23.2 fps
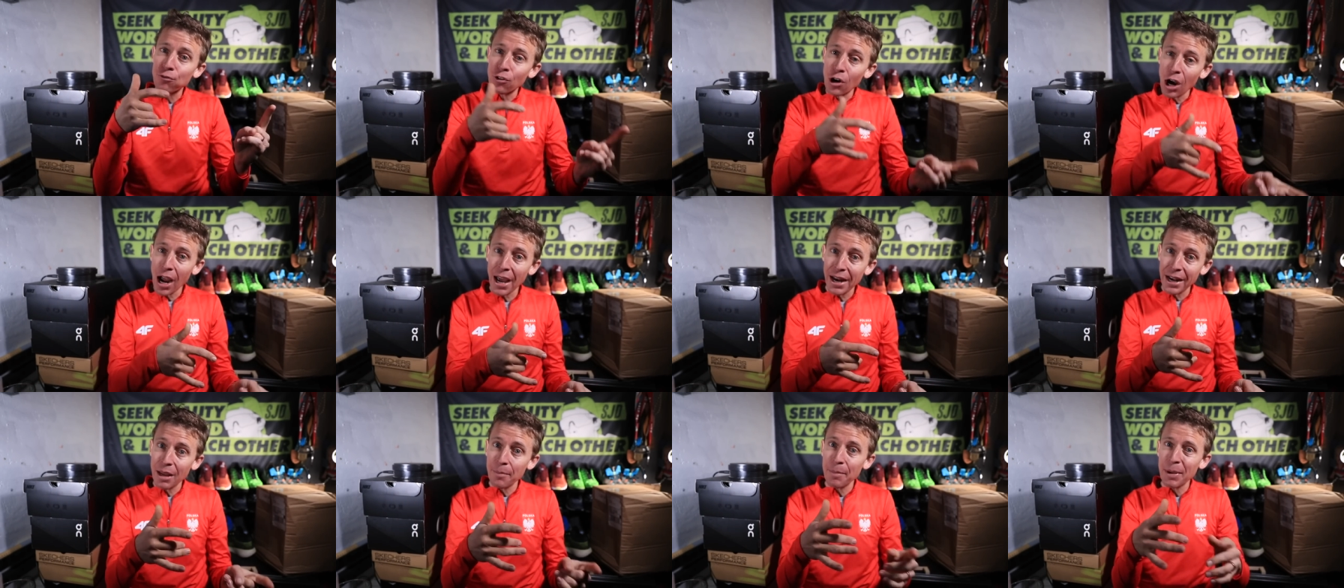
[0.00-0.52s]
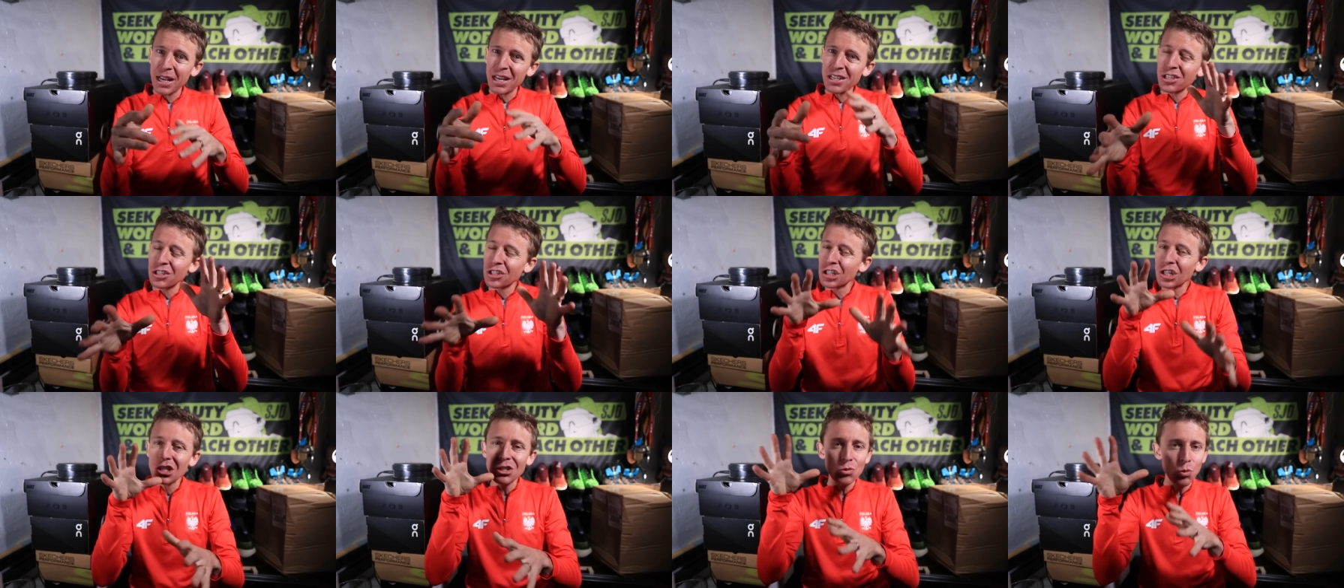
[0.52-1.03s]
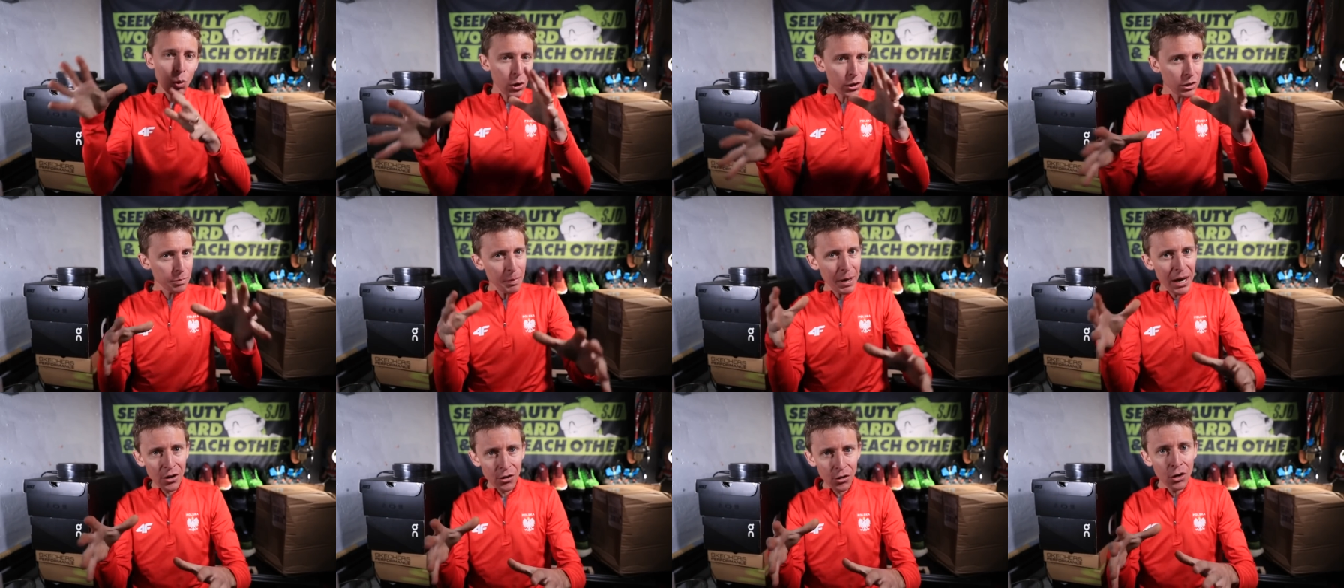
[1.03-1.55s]
Friday, because it just worked
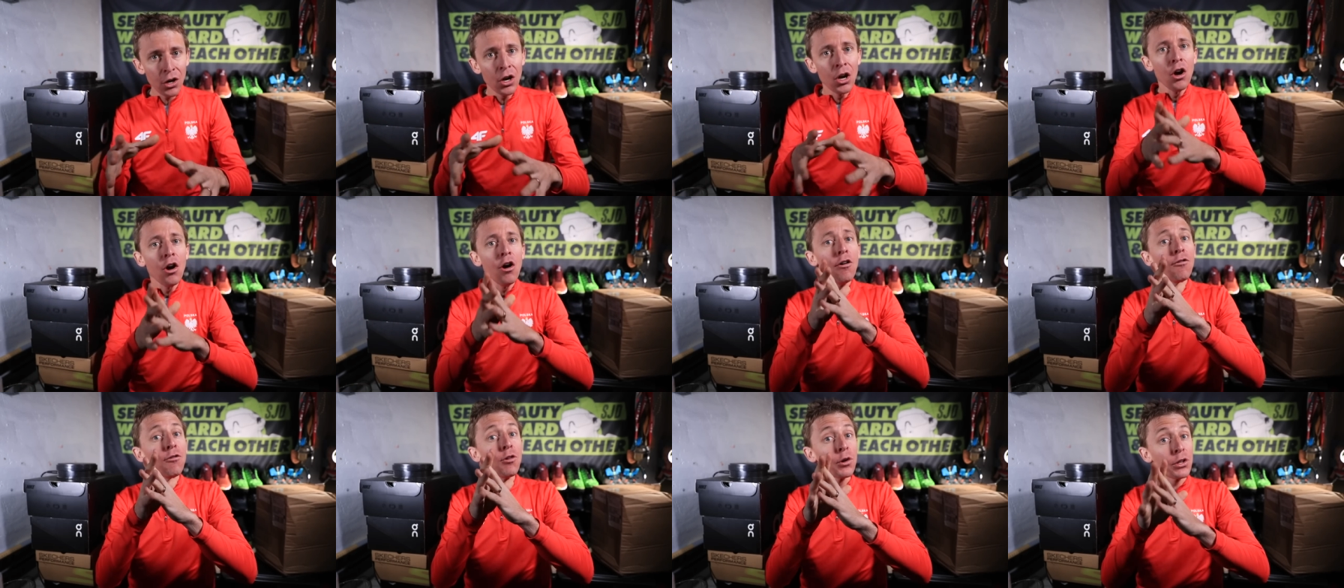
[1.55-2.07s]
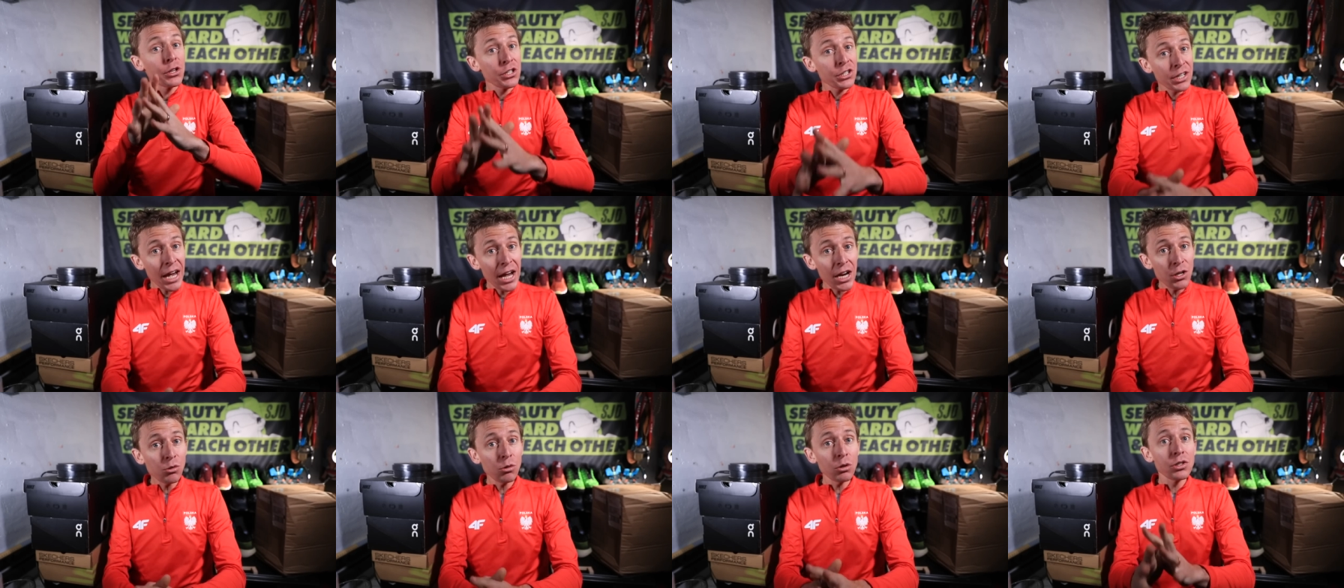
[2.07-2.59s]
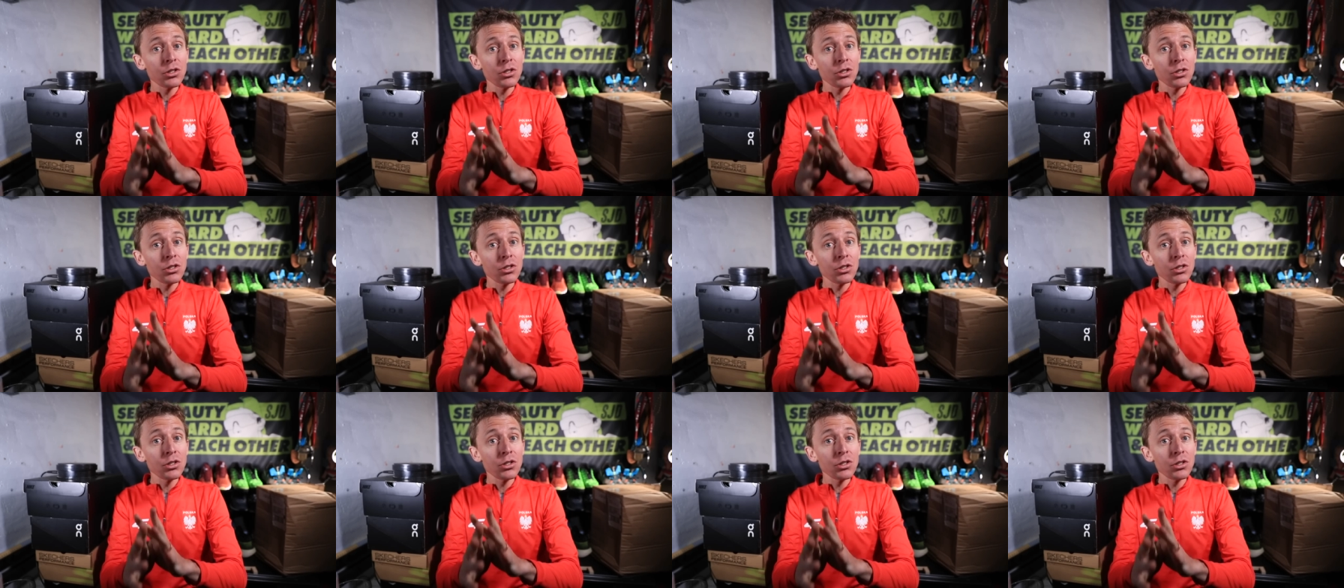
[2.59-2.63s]
better for the schedule.